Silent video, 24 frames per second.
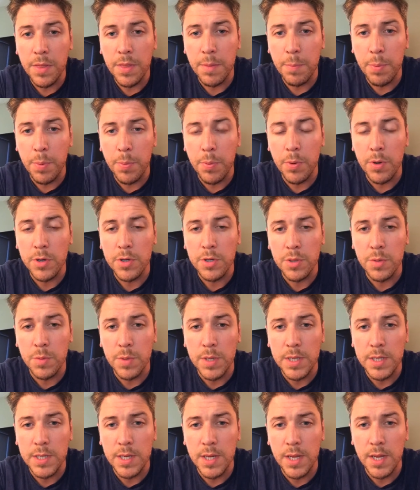with proportional
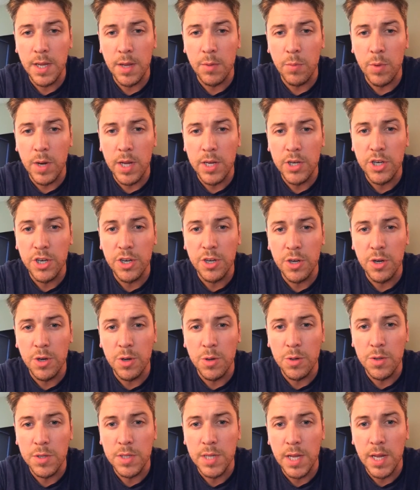reasoning and
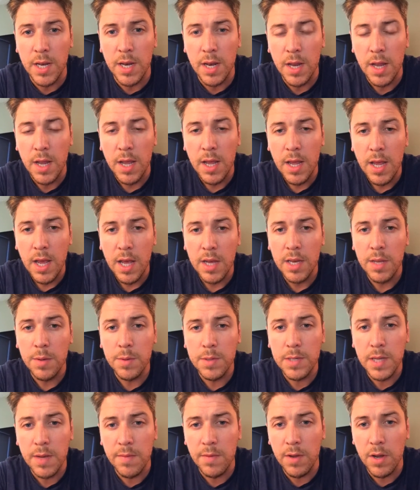ratios, and he
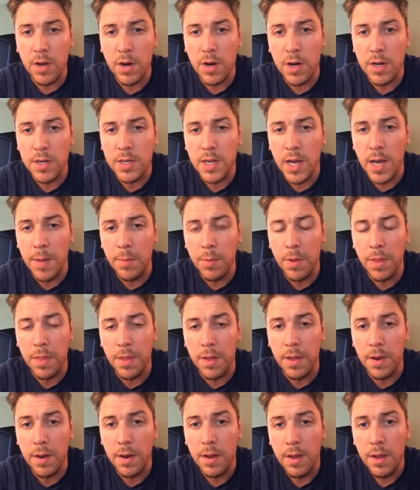was having a hard time with
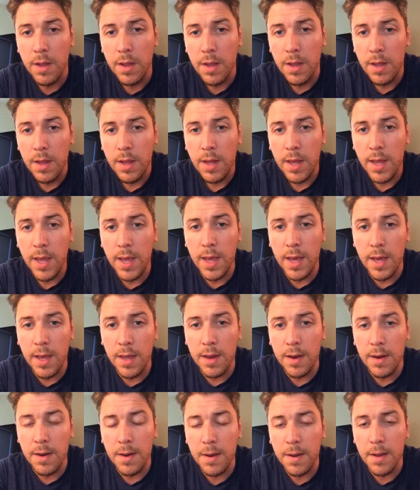it.
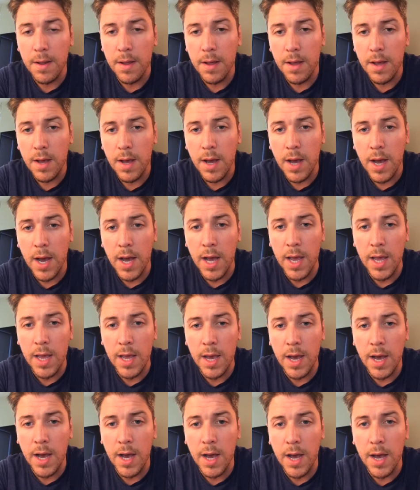And
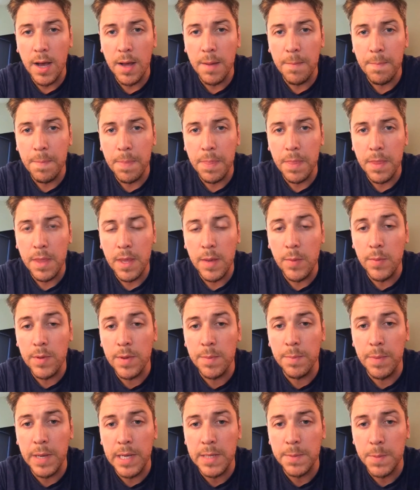he was
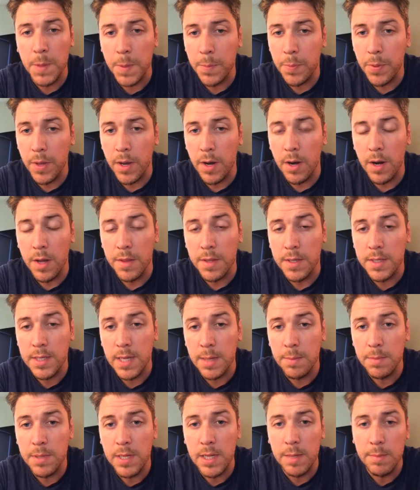a baseball player on the
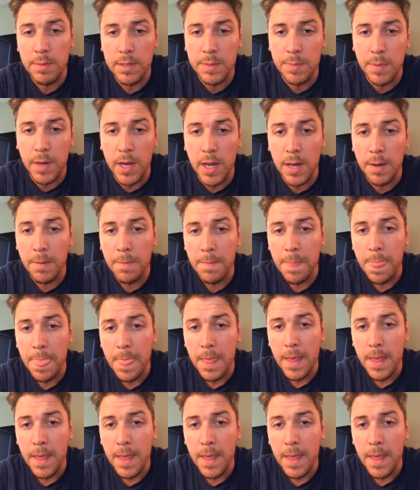same team as mine,